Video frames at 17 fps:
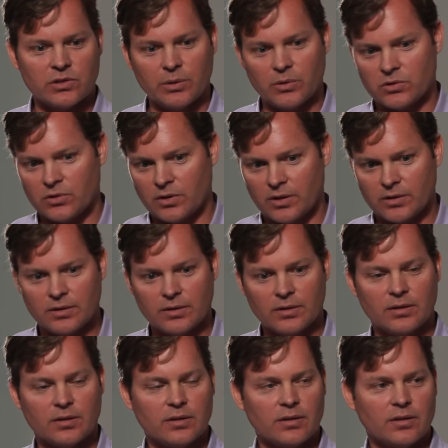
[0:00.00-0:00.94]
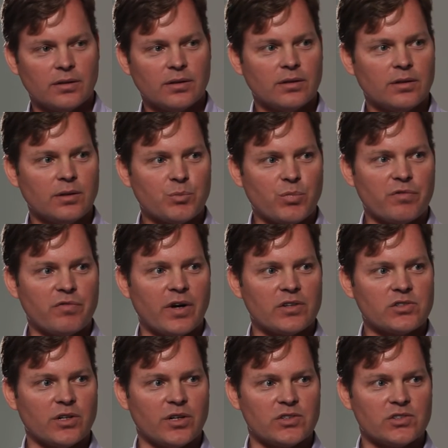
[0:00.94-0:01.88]
He was a
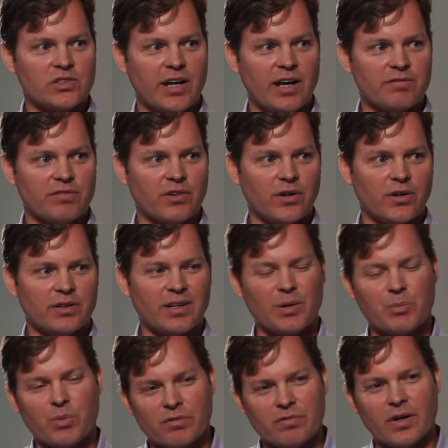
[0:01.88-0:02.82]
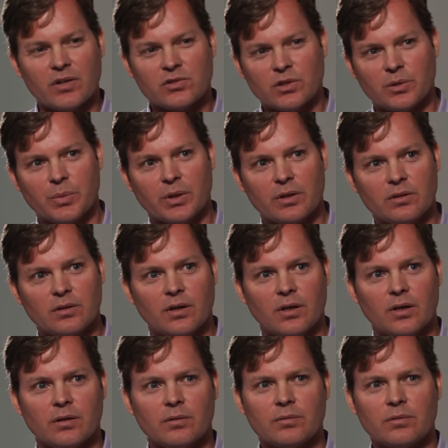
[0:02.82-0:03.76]
professor at Stanford, not a professor, but
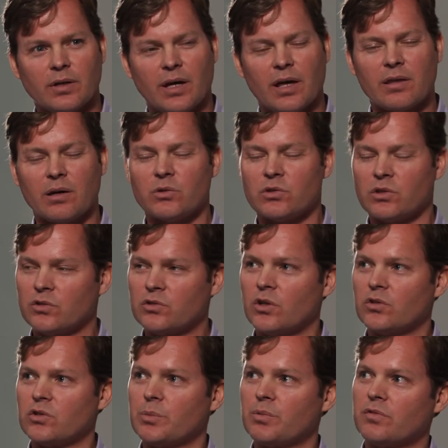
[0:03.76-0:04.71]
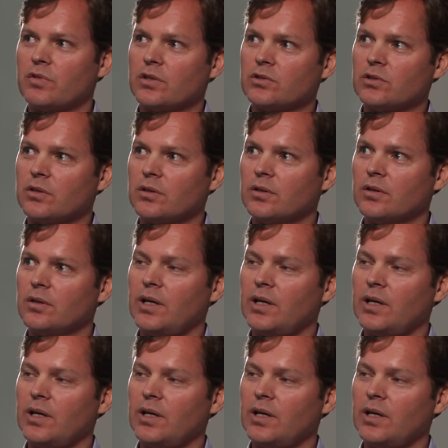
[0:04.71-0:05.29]
uh, yeah, I think he was an associate professor.